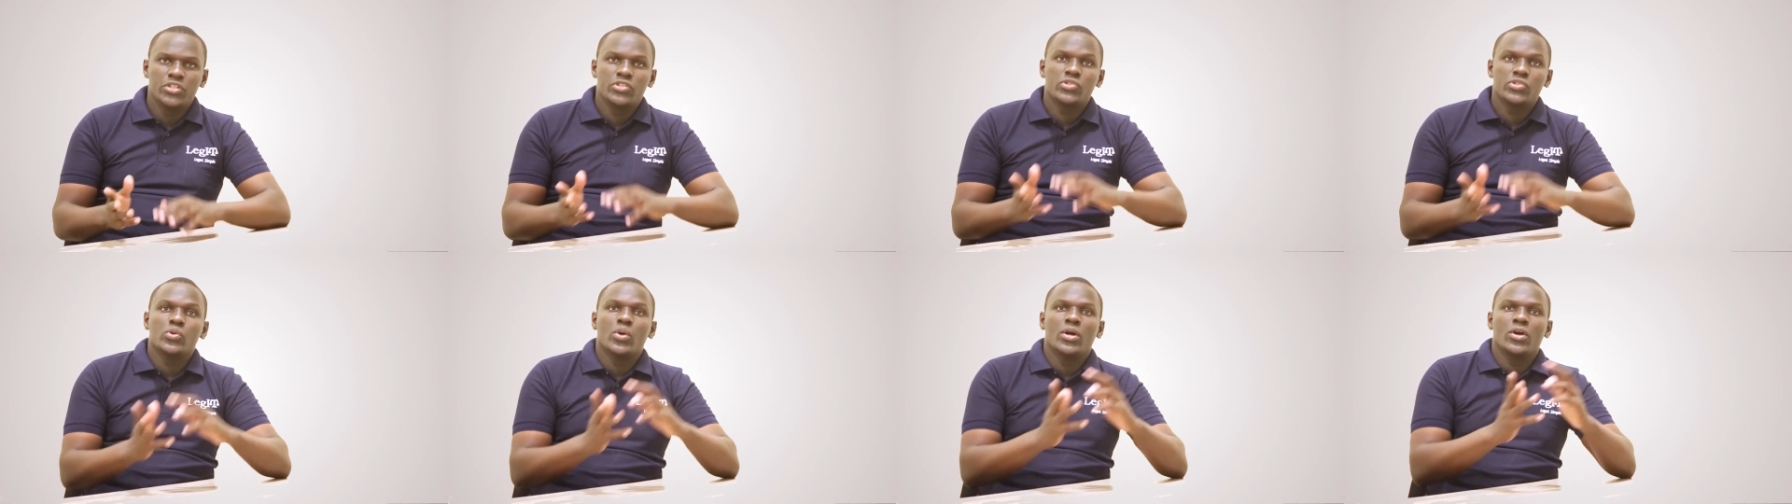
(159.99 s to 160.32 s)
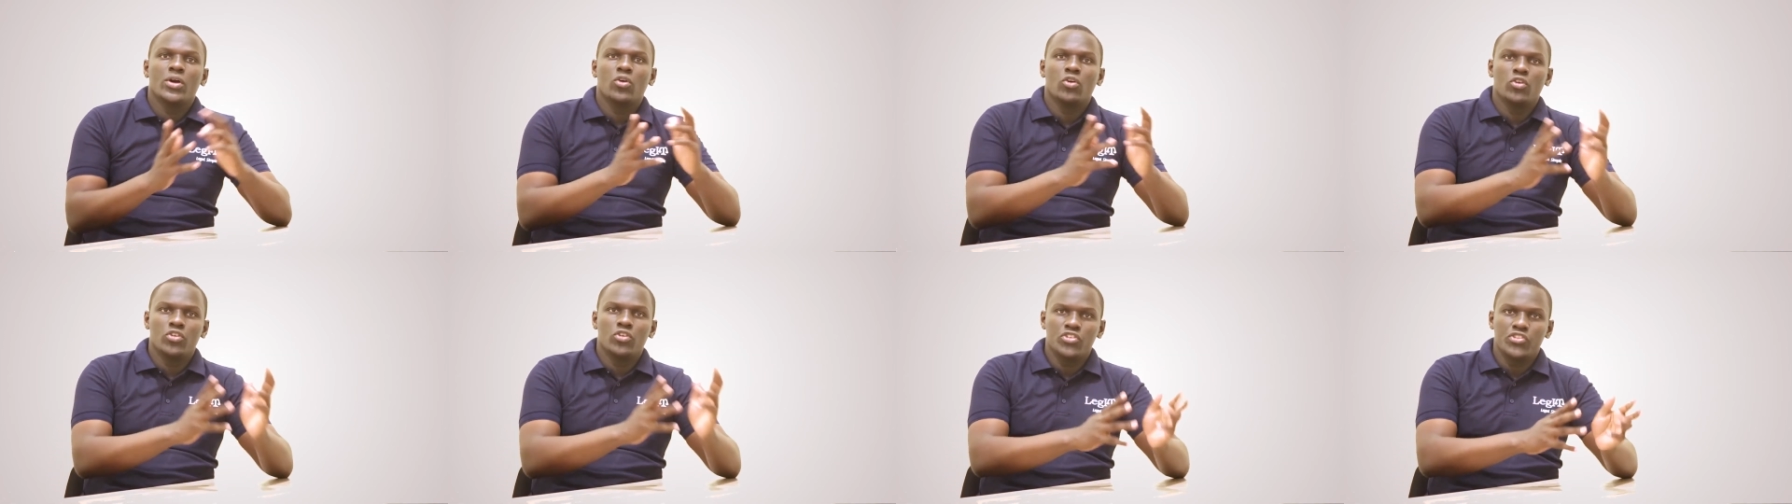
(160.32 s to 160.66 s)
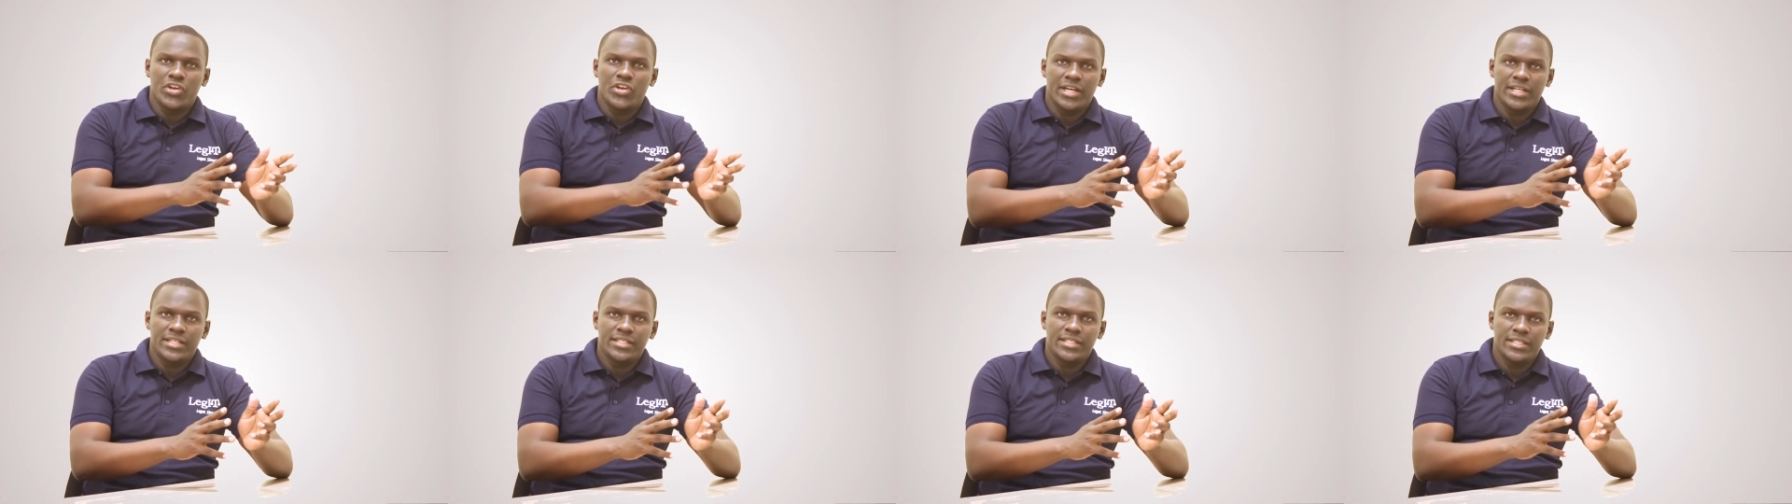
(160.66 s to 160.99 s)
to a
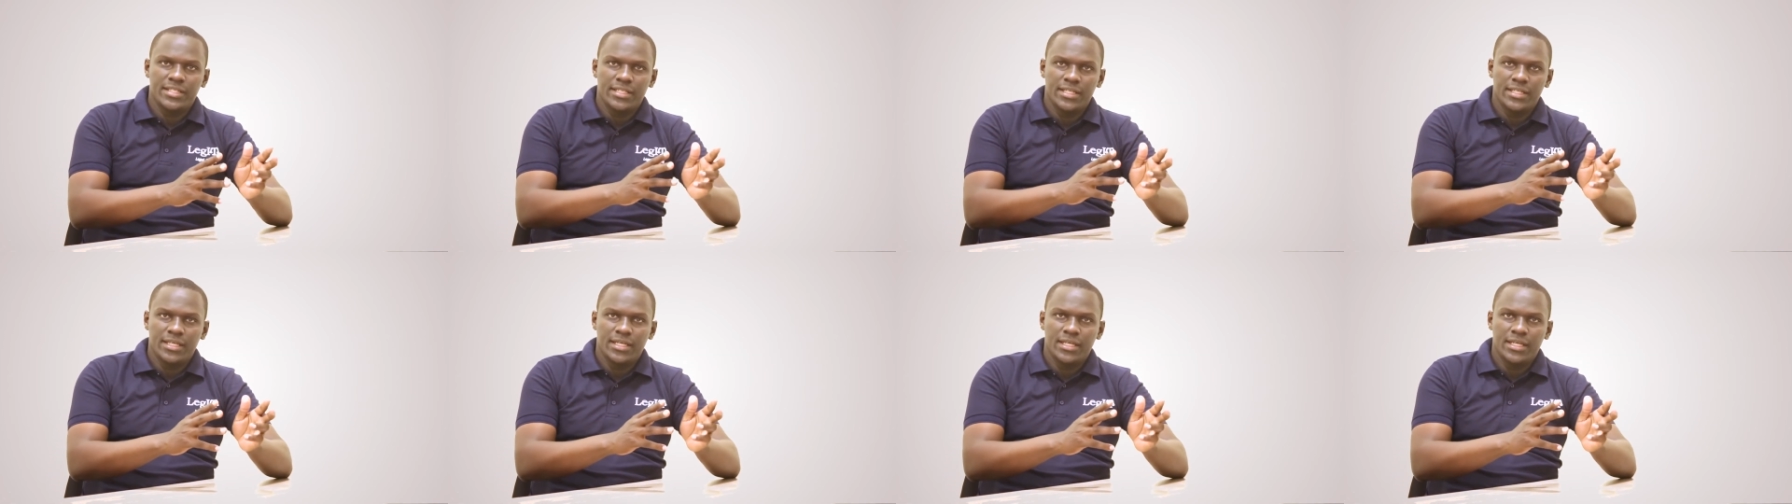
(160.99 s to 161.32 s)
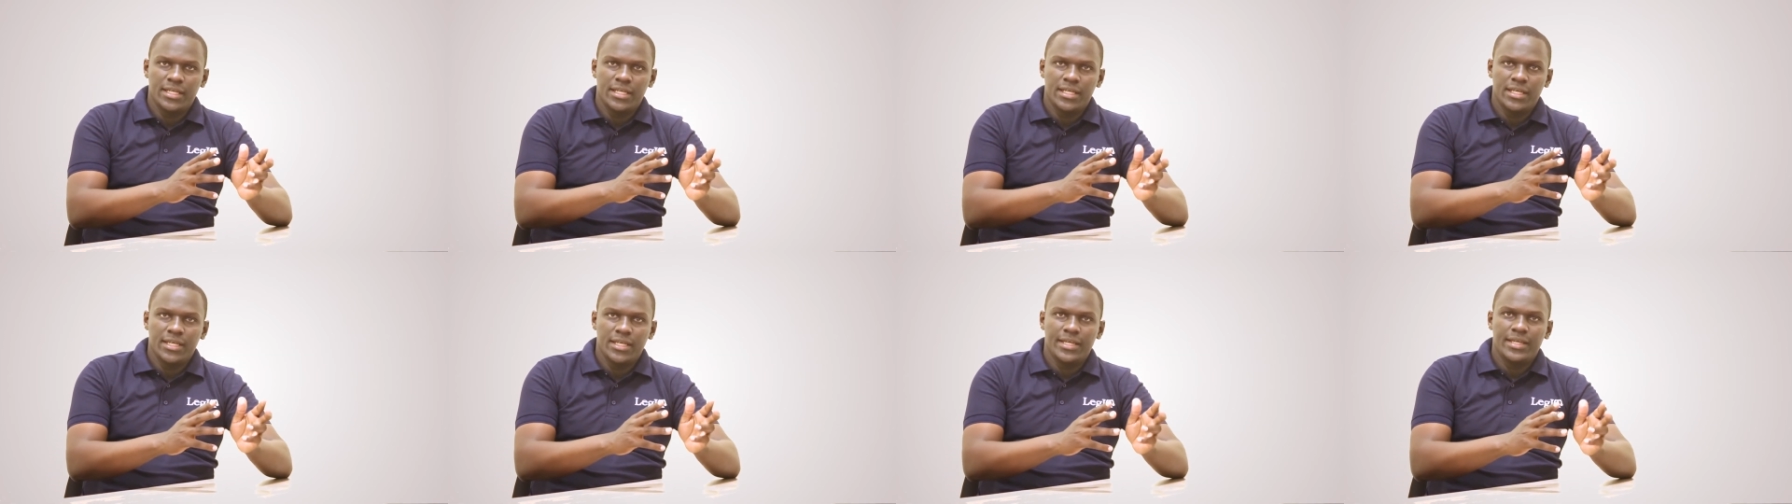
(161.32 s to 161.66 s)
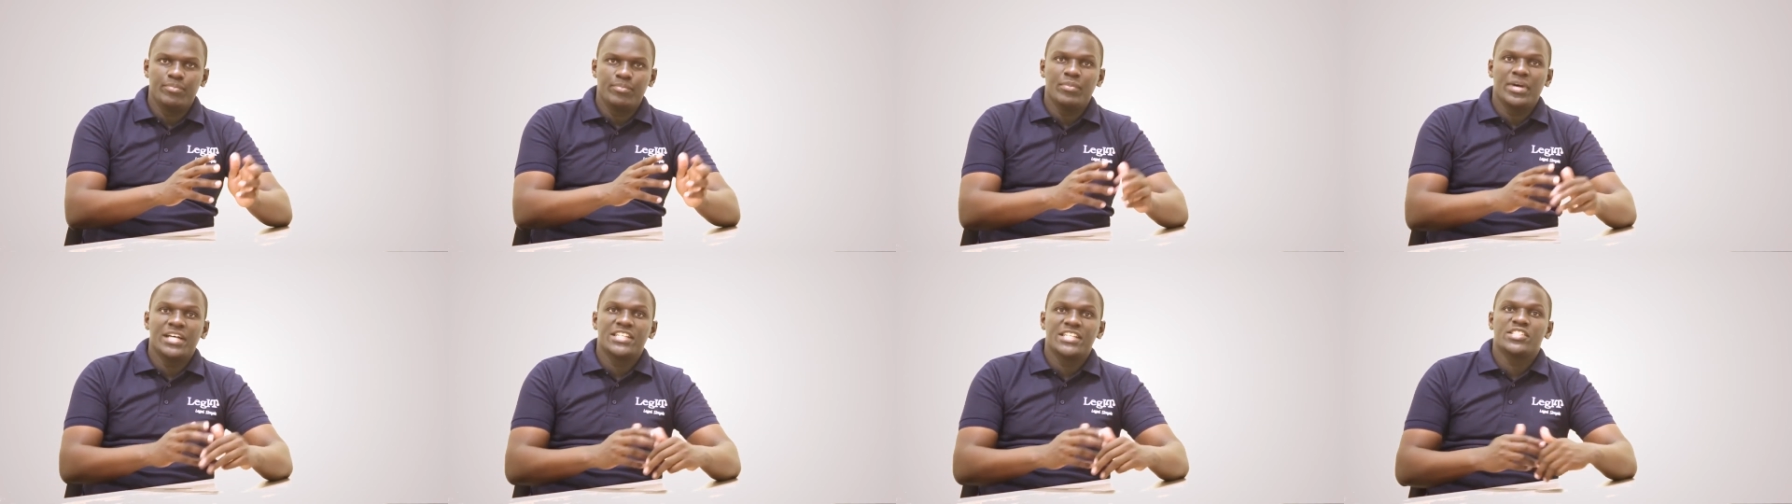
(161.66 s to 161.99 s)
contract,
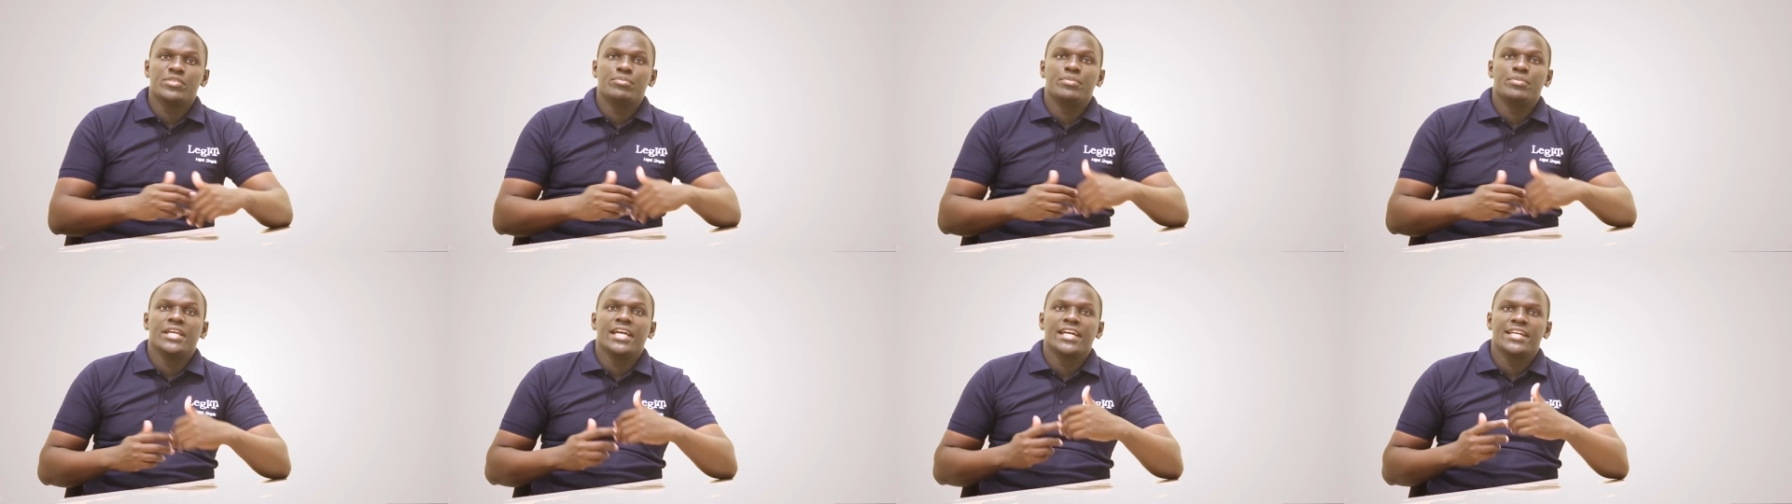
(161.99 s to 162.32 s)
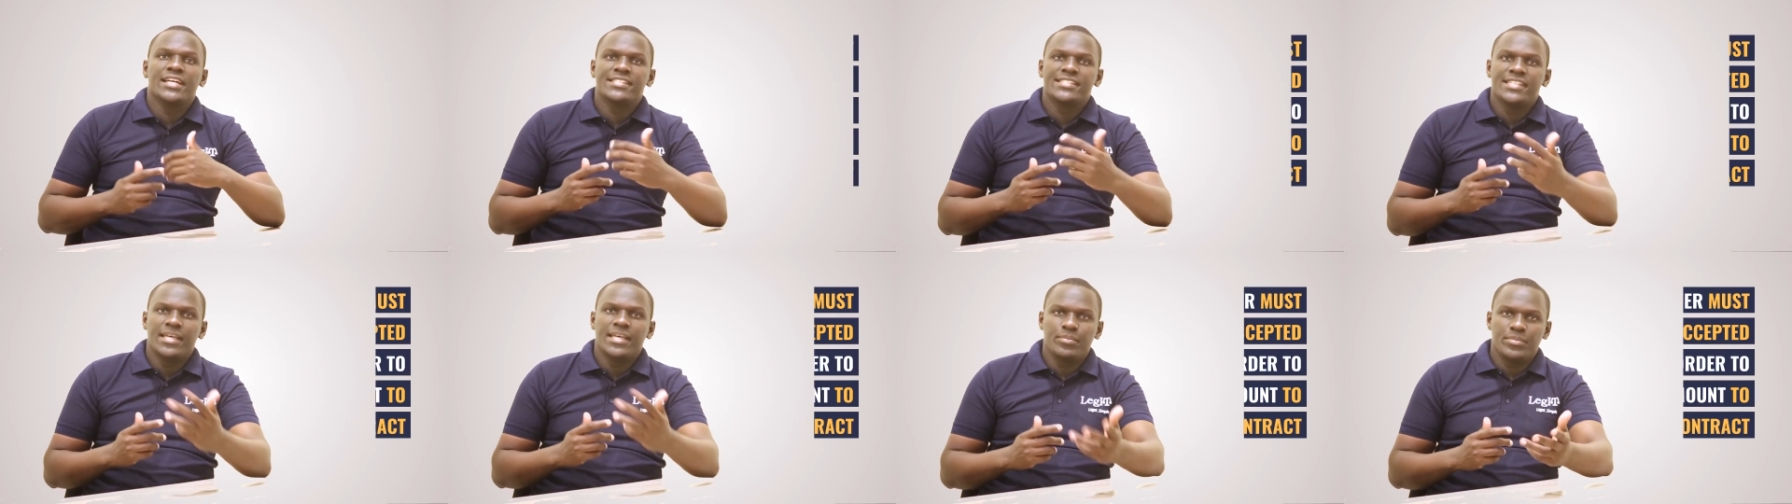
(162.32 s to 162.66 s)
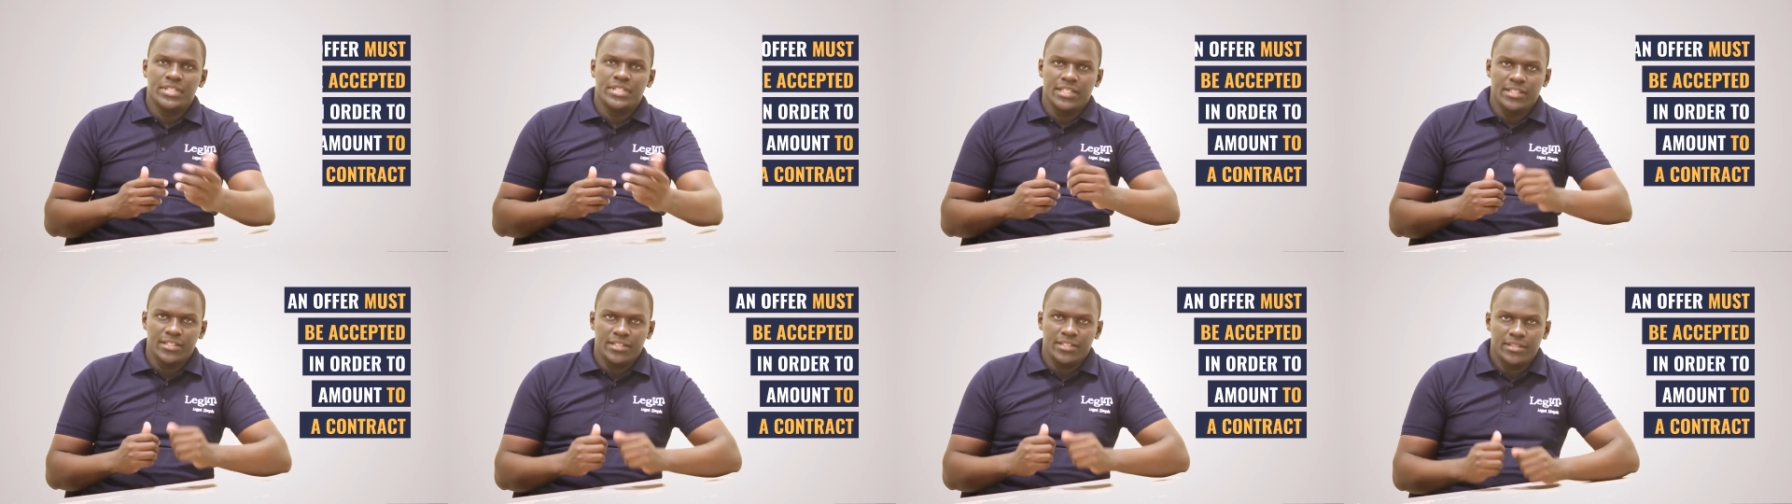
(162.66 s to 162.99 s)
it must be
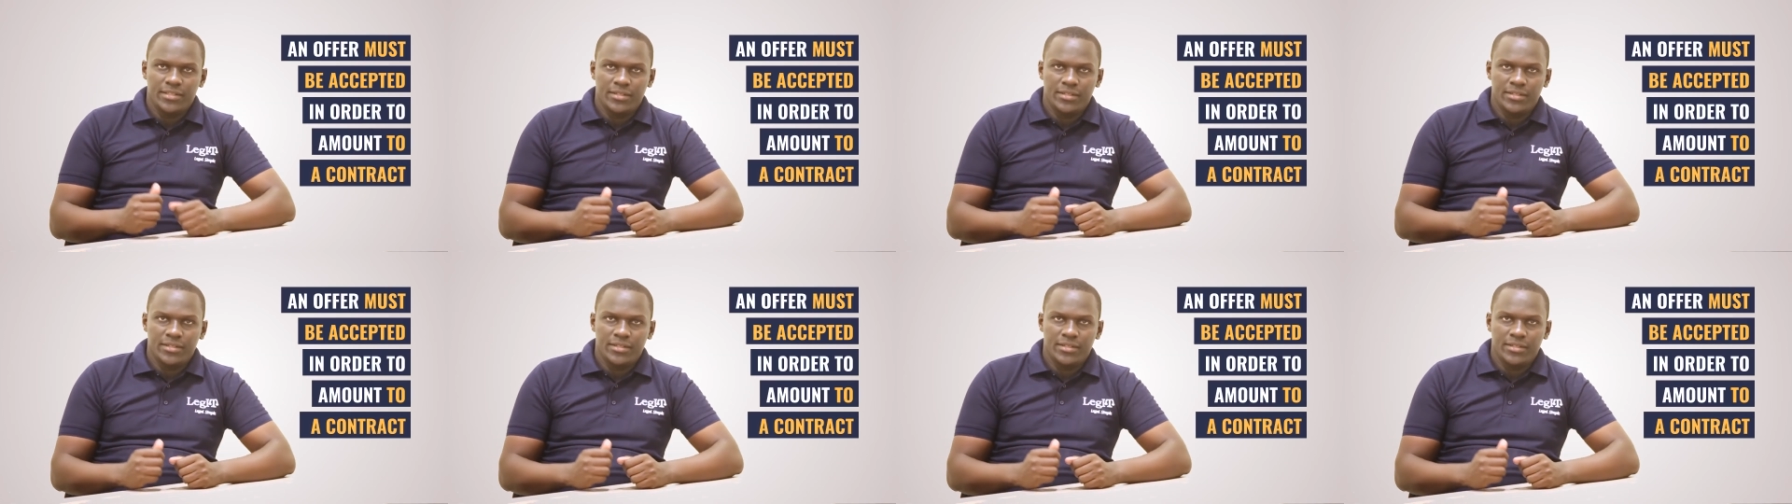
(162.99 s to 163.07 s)
accepted.